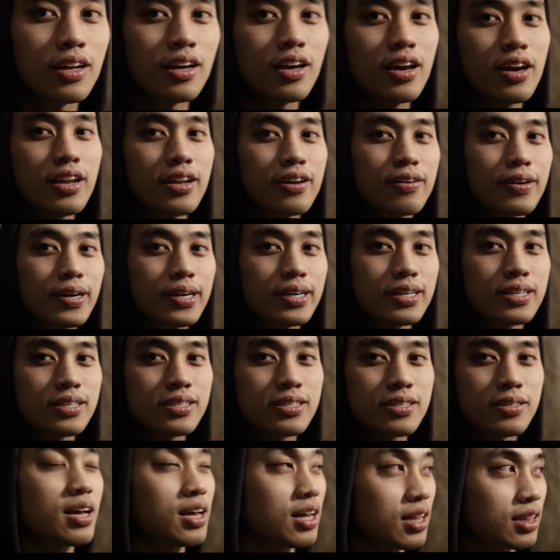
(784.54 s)

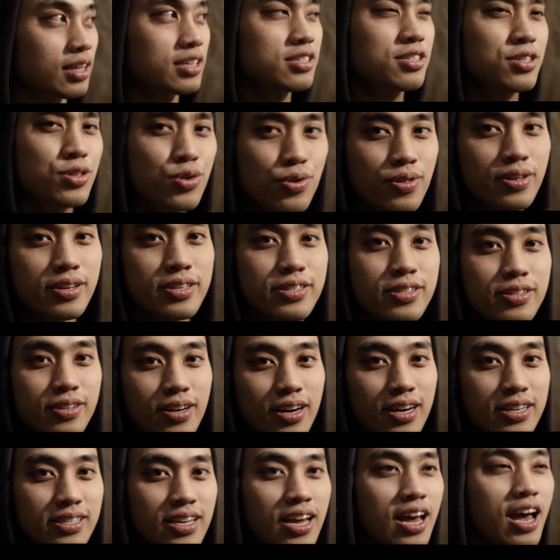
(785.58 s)
Anyways, let's do this, you
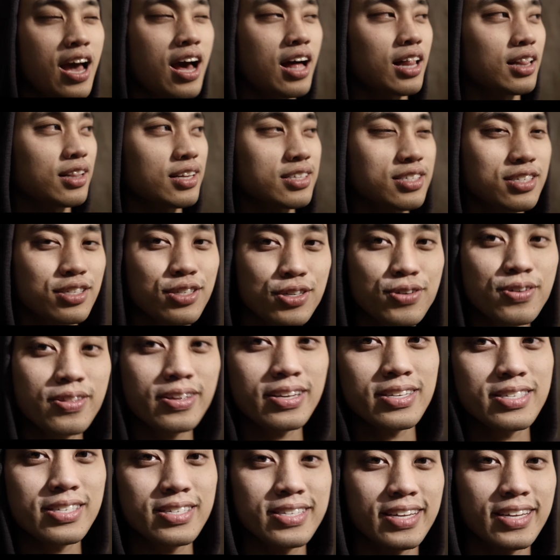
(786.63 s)
guys. Let's do this